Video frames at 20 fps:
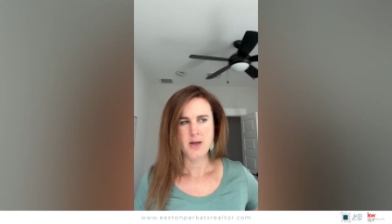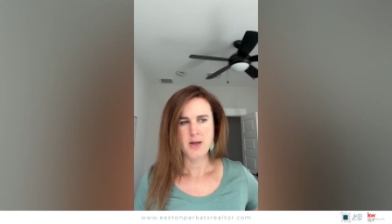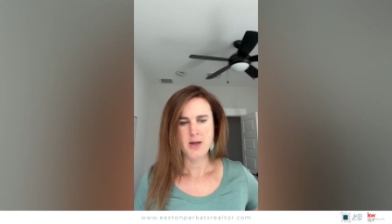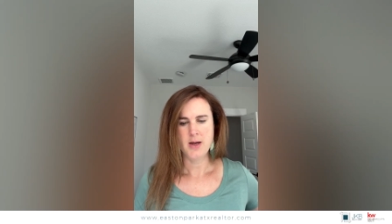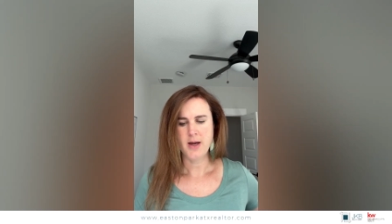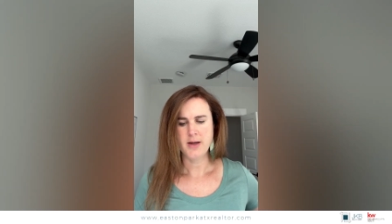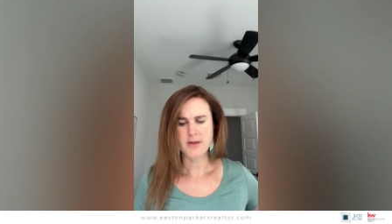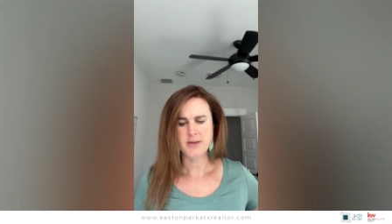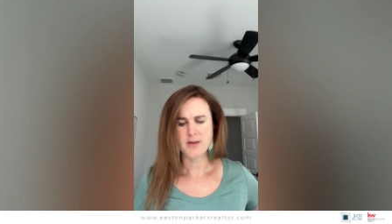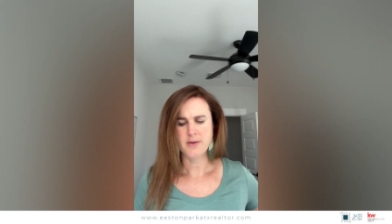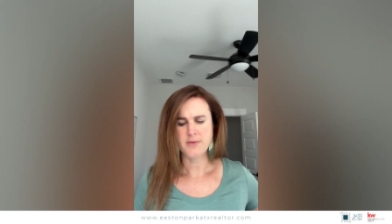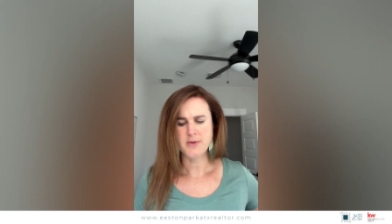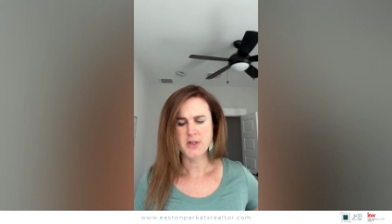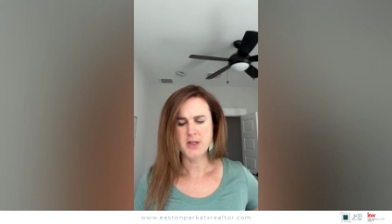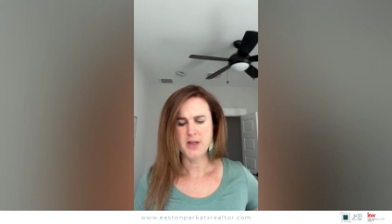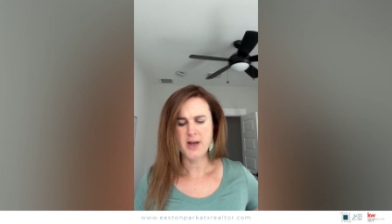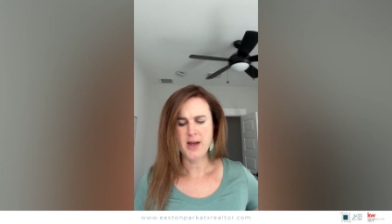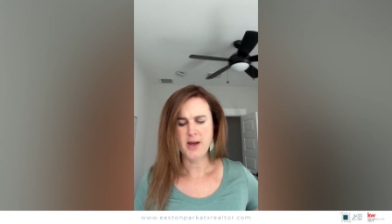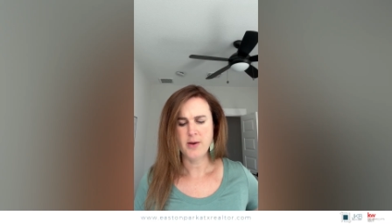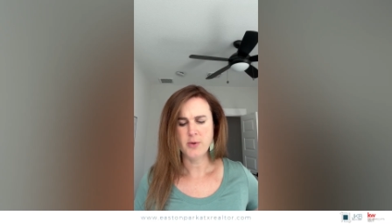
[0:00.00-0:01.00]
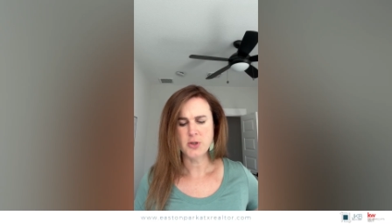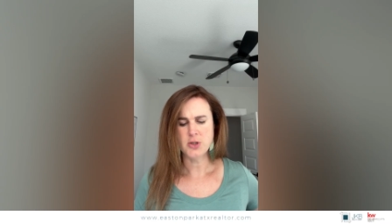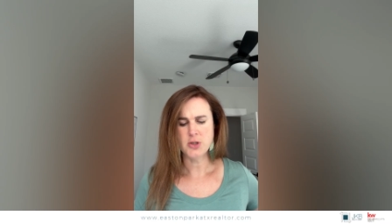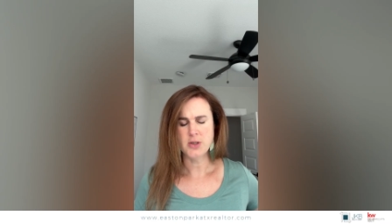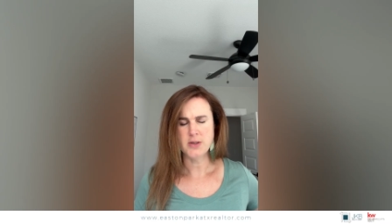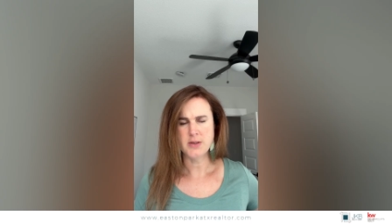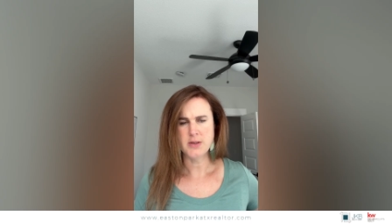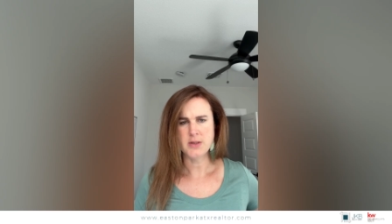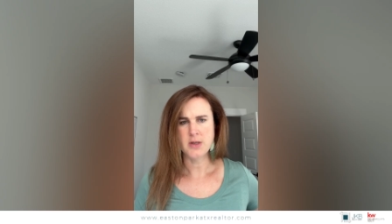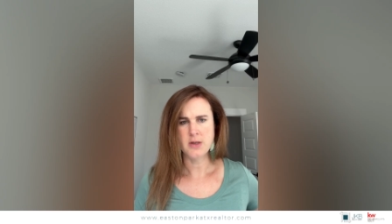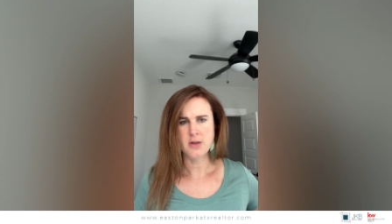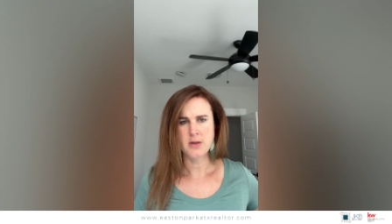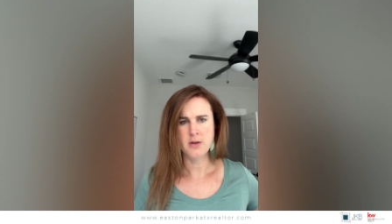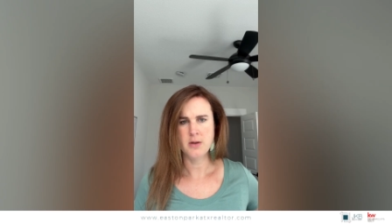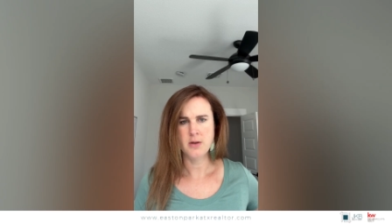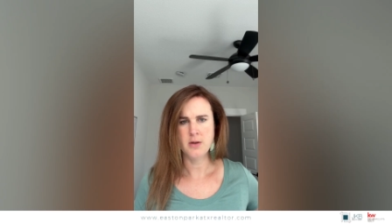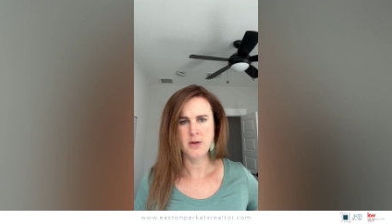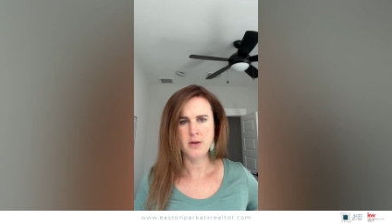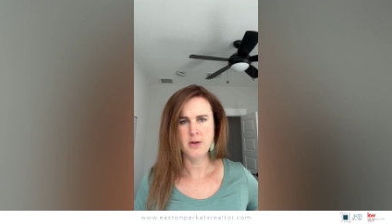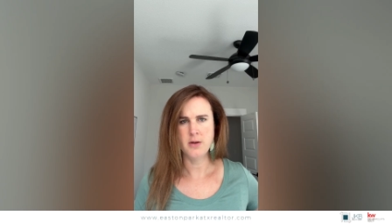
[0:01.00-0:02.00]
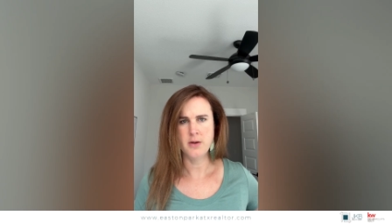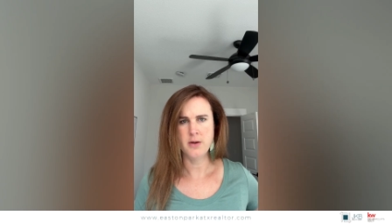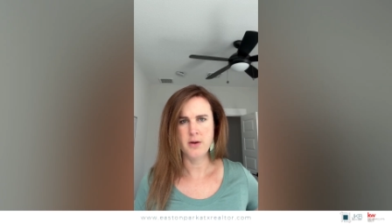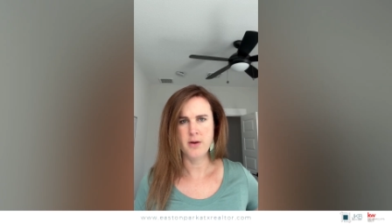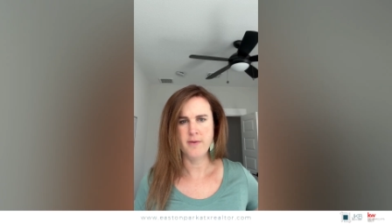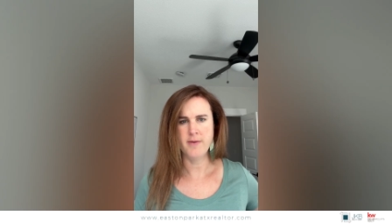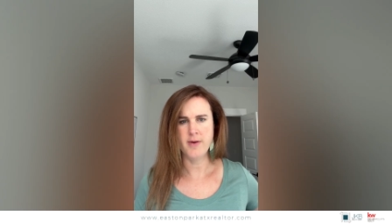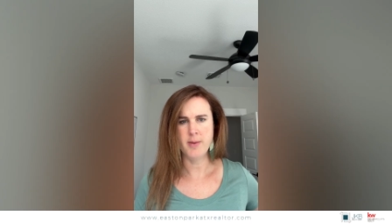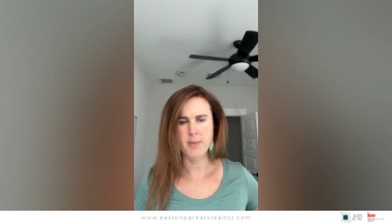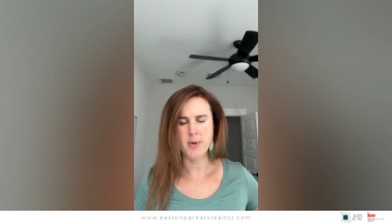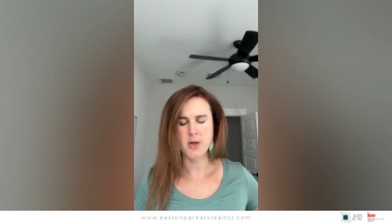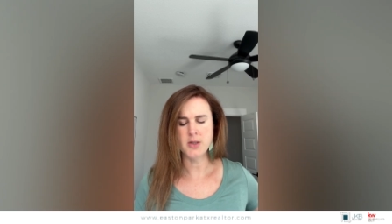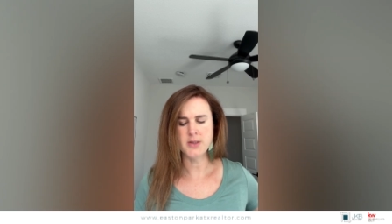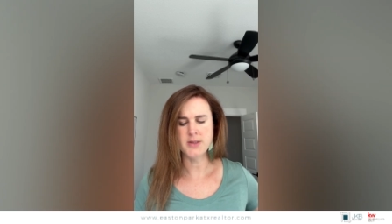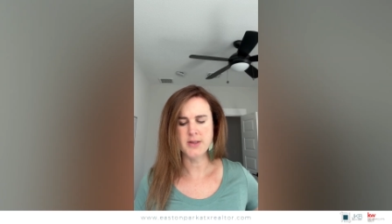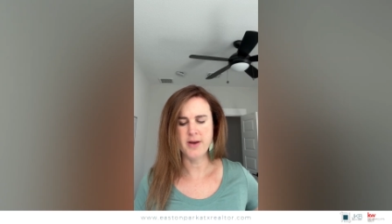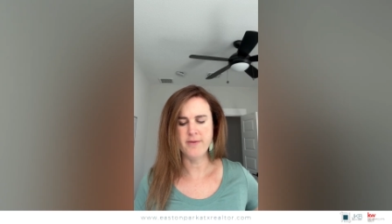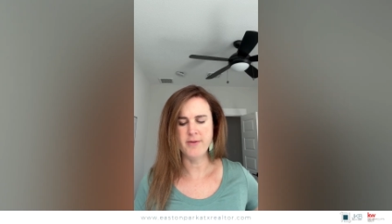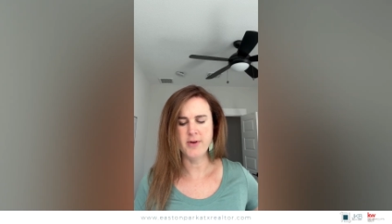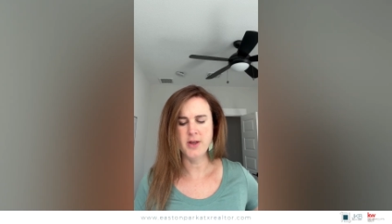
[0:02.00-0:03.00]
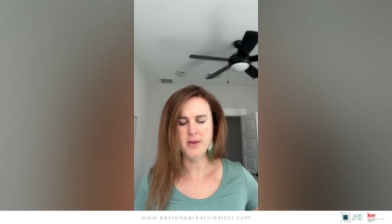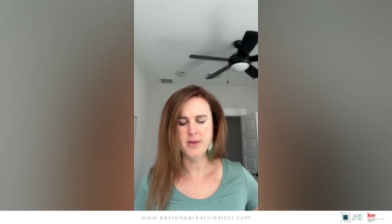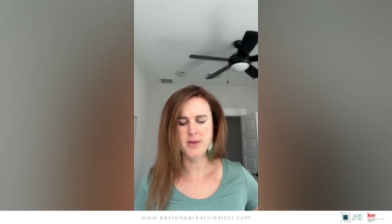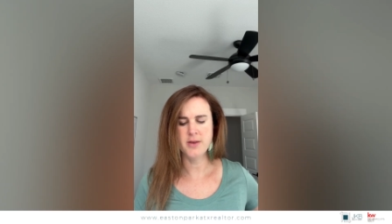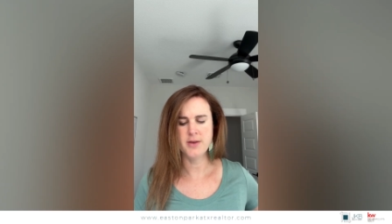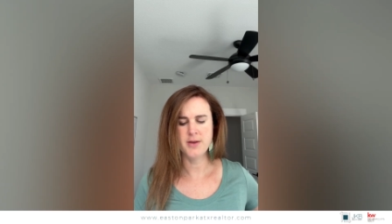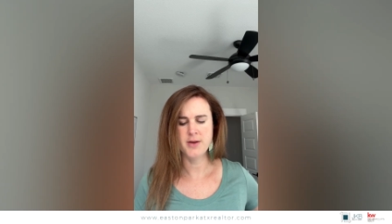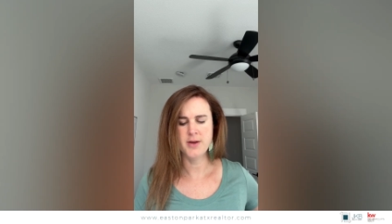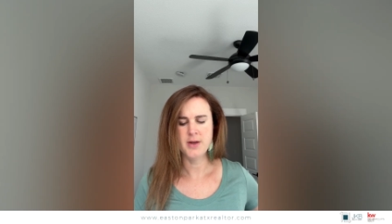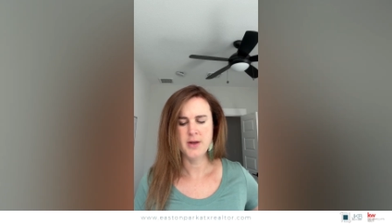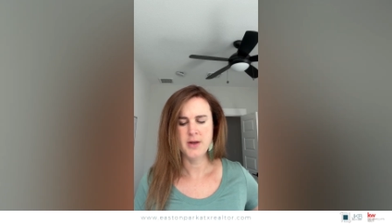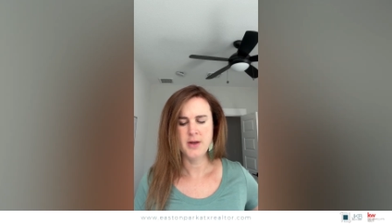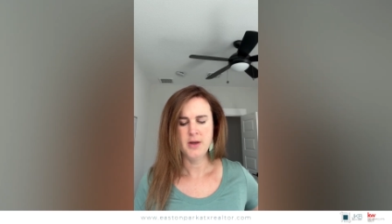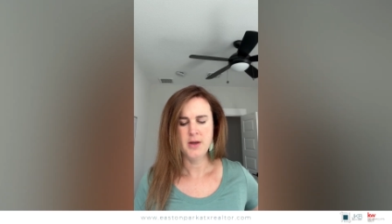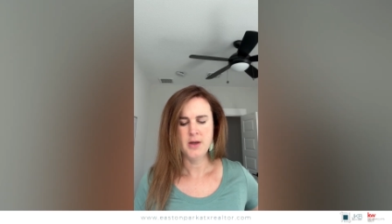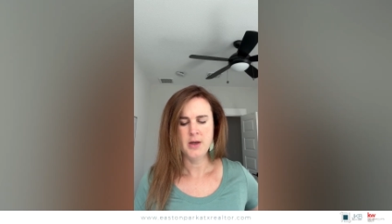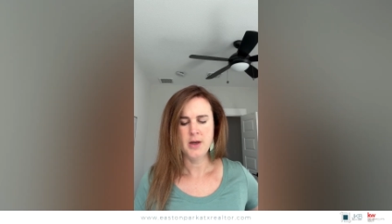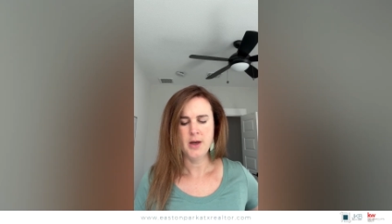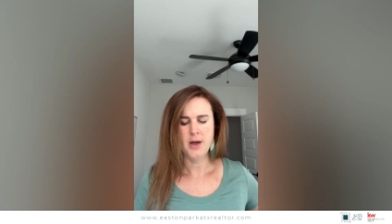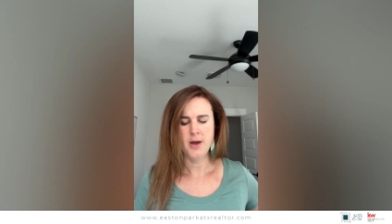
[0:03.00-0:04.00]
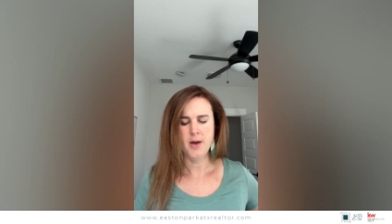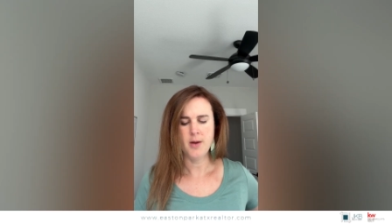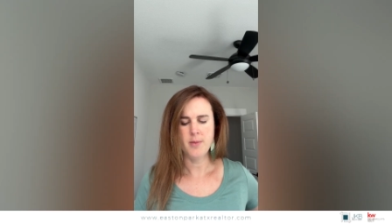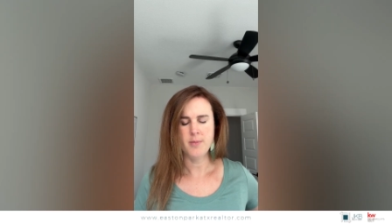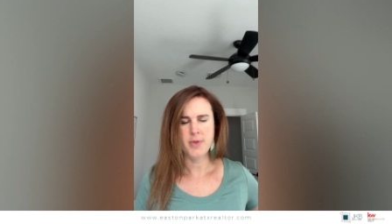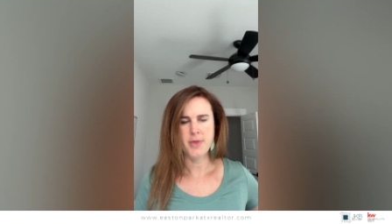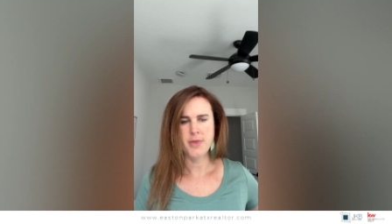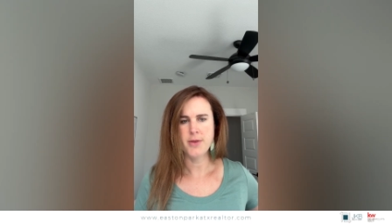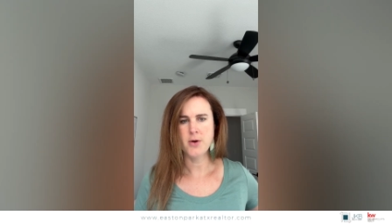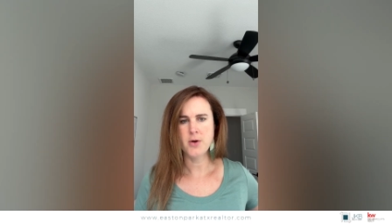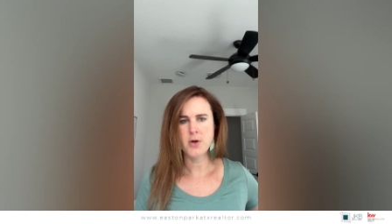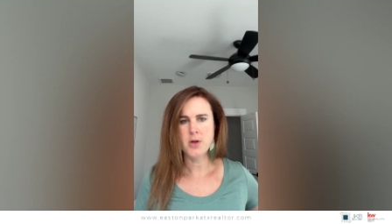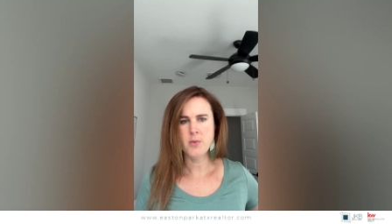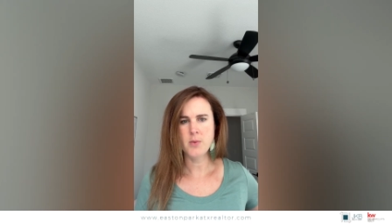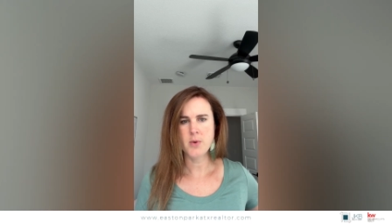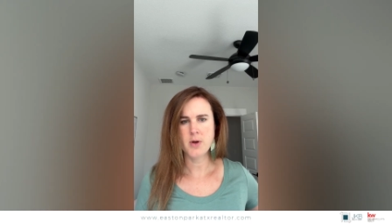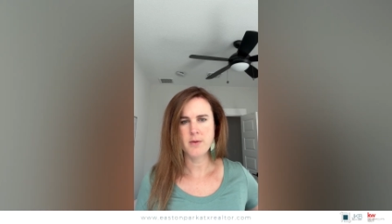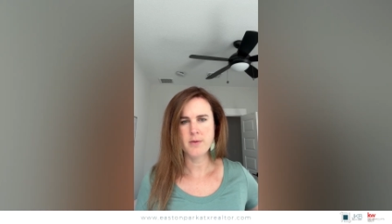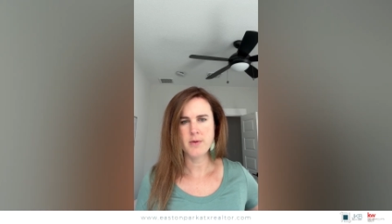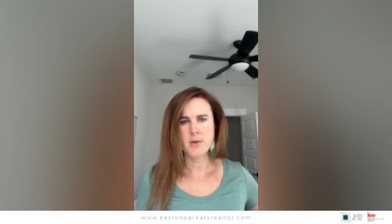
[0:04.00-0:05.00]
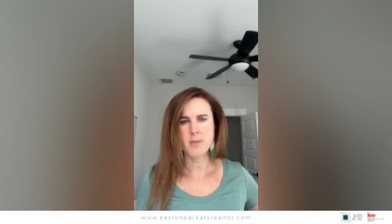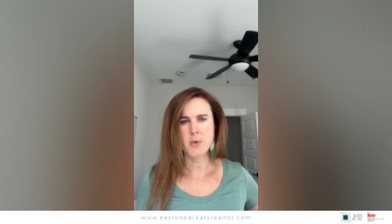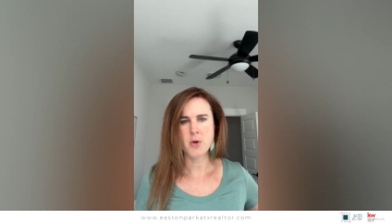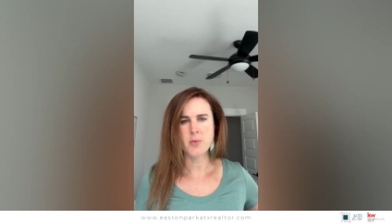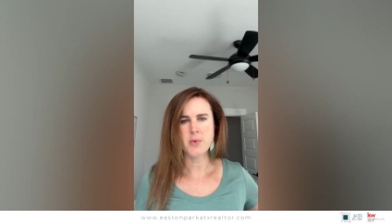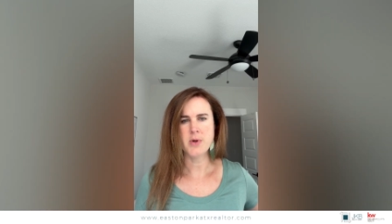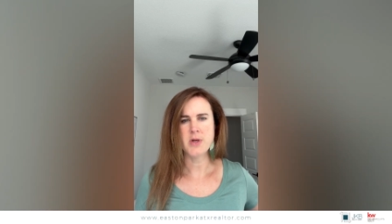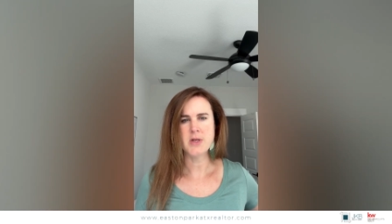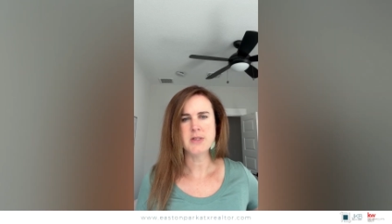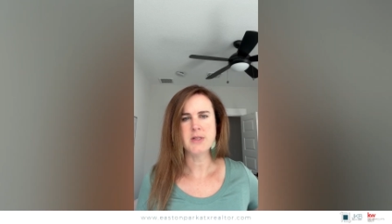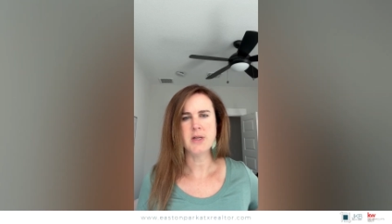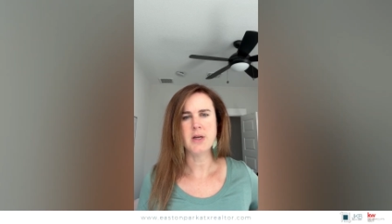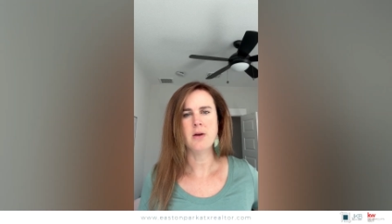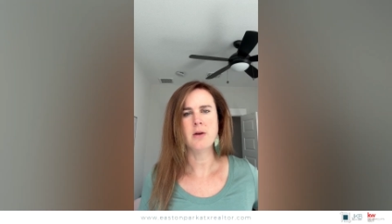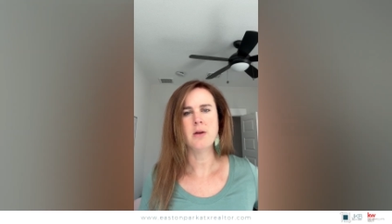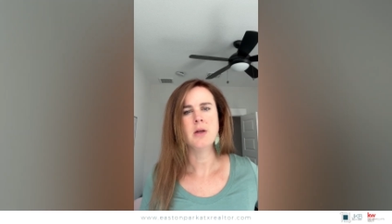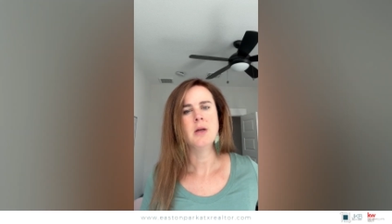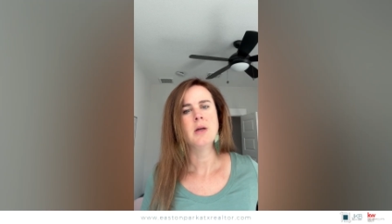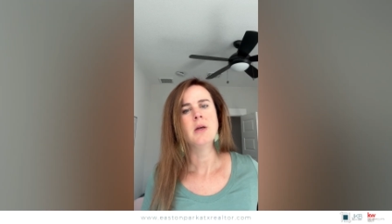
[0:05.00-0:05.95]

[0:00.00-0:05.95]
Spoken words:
as of today, which is November 7th. 31 of them are resale.